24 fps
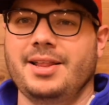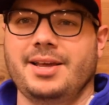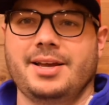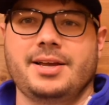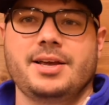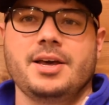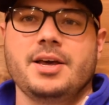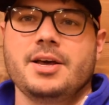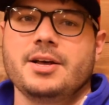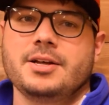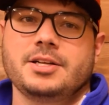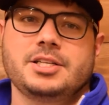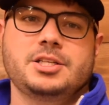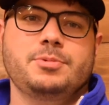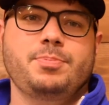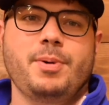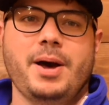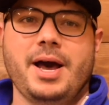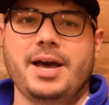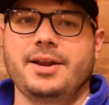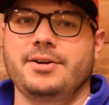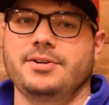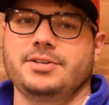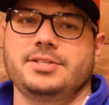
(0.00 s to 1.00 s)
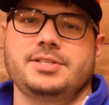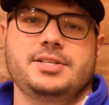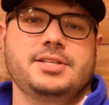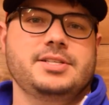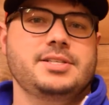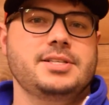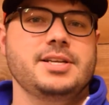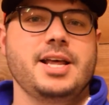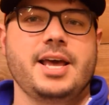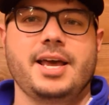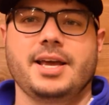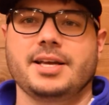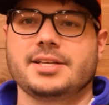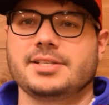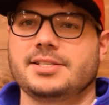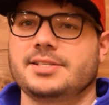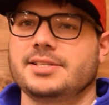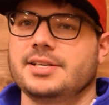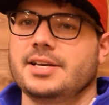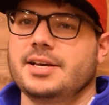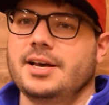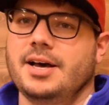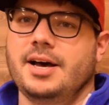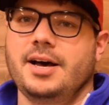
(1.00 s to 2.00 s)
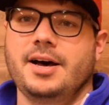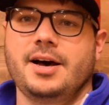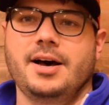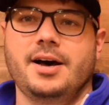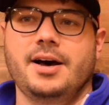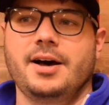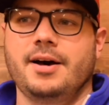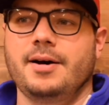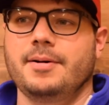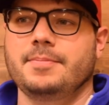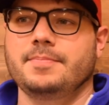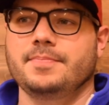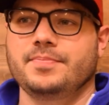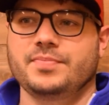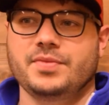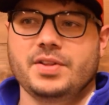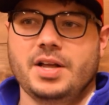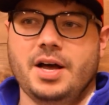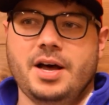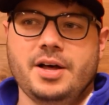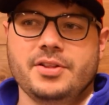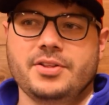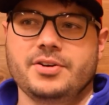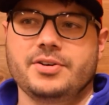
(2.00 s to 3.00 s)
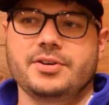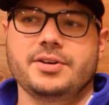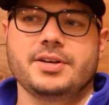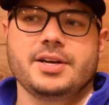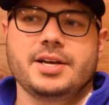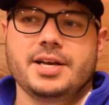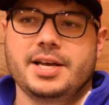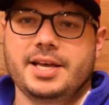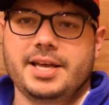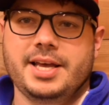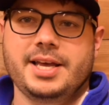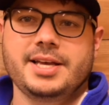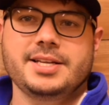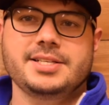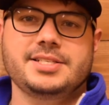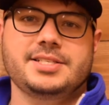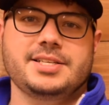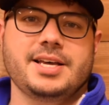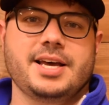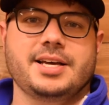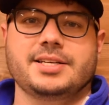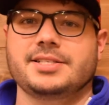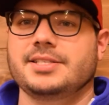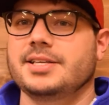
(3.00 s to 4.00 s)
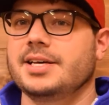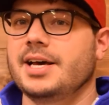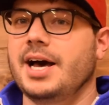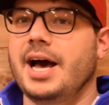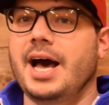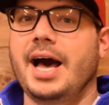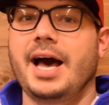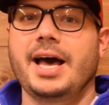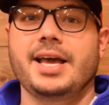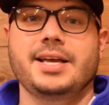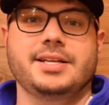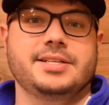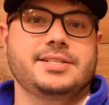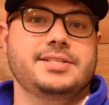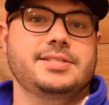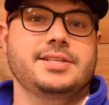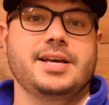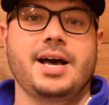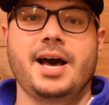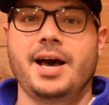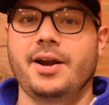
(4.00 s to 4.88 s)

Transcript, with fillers: Like spiders, snakes, other insects, heights.